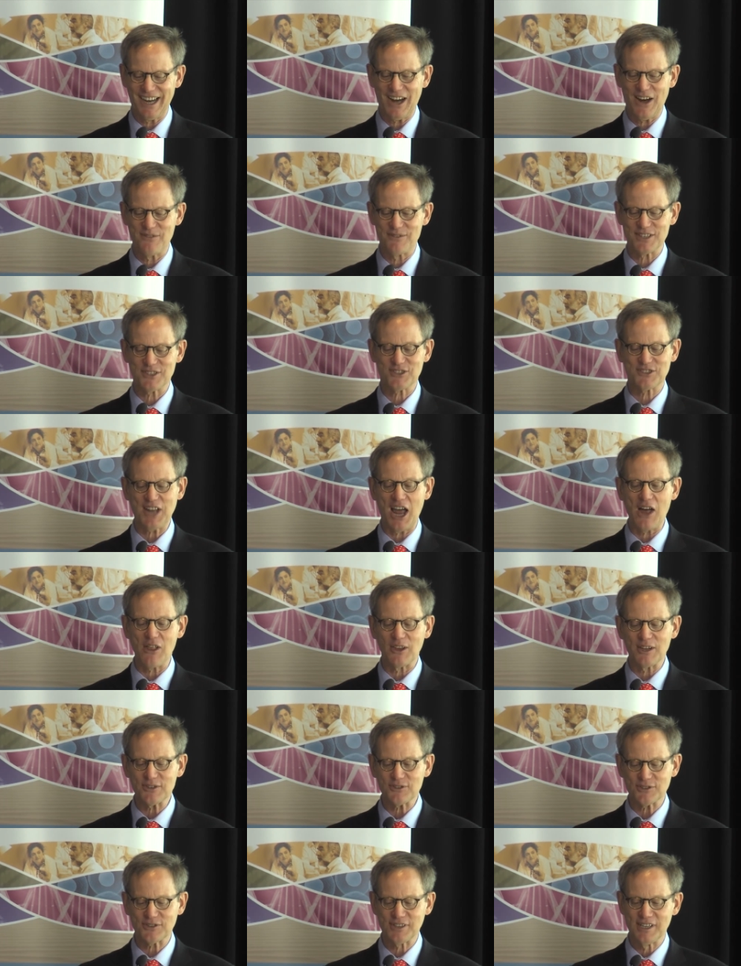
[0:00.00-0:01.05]
of
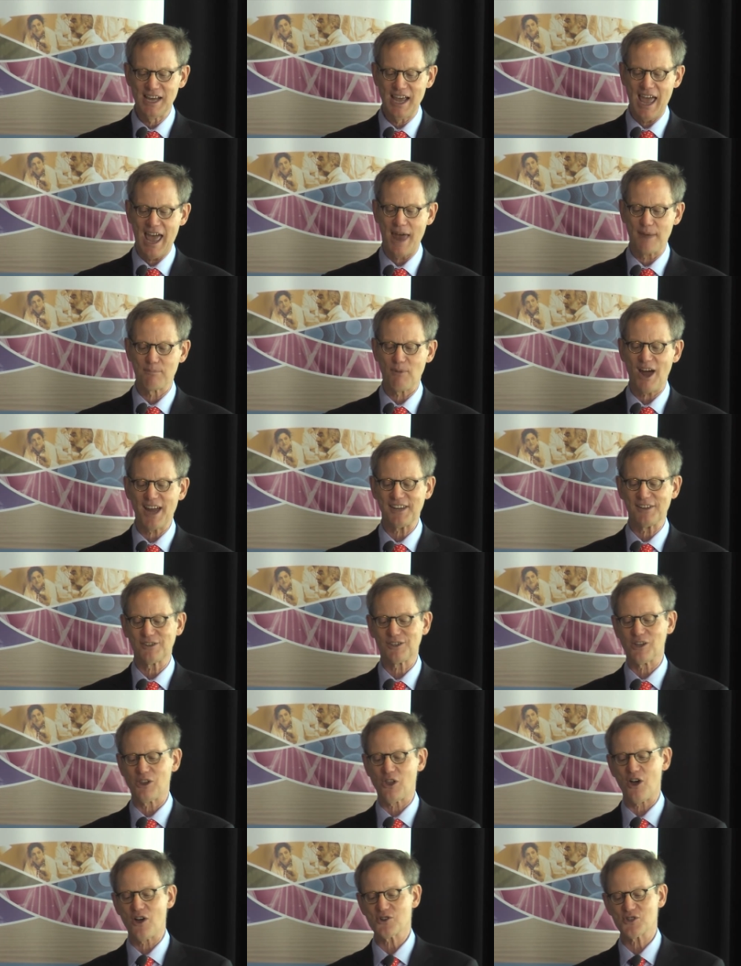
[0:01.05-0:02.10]
Astellas, and Mike
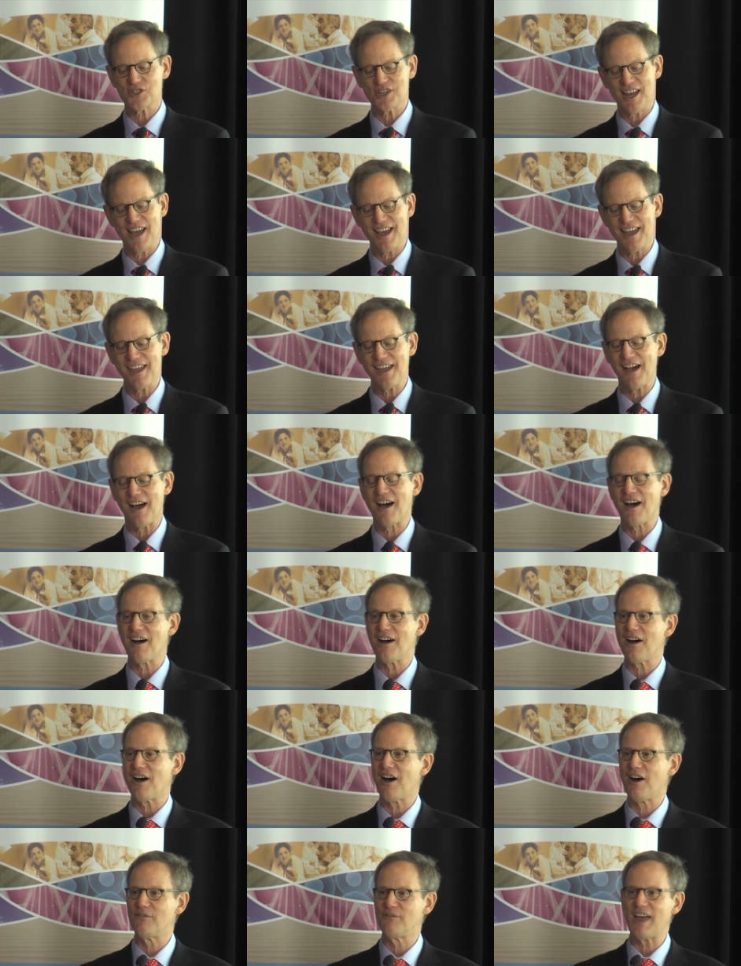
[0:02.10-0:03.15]
Kolozhny
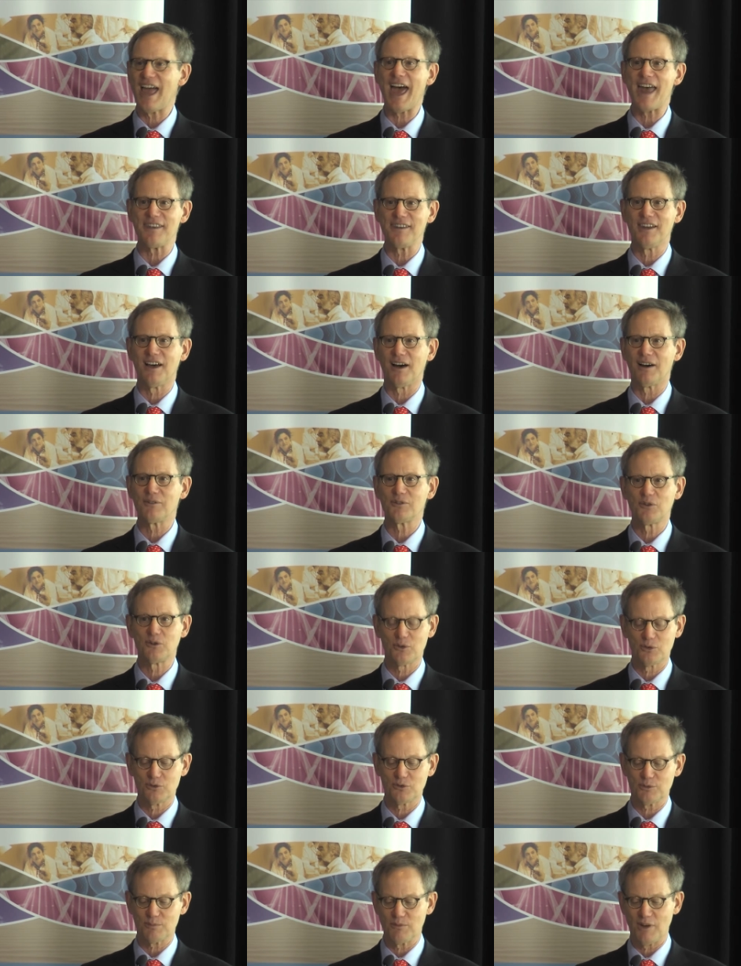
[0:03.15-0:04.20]
of Aetna,
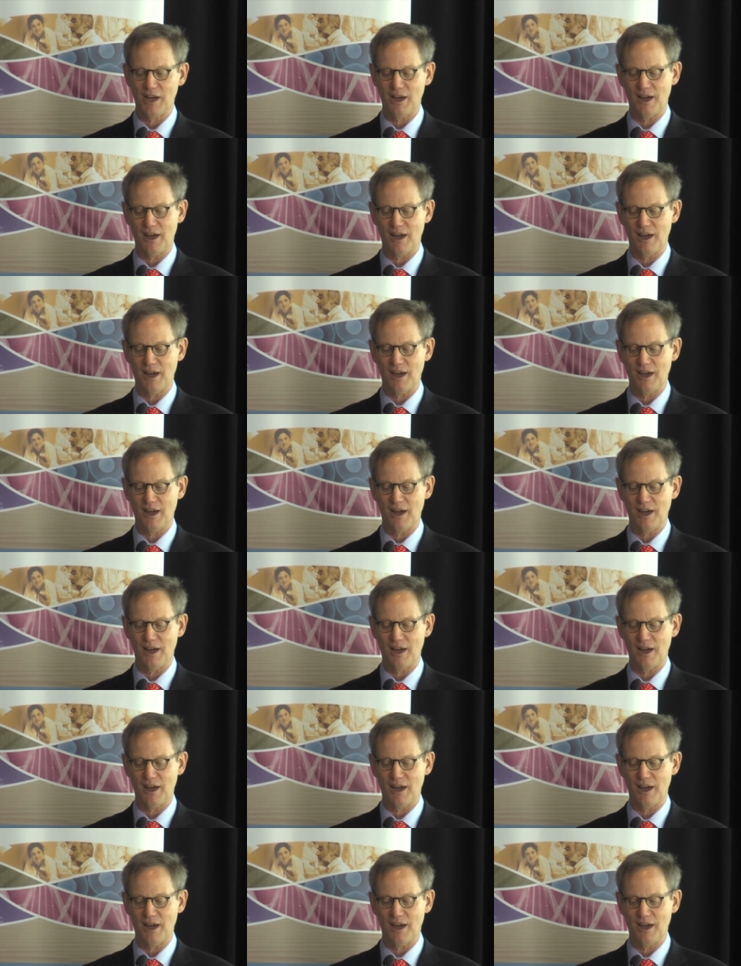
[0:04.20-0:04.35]
whose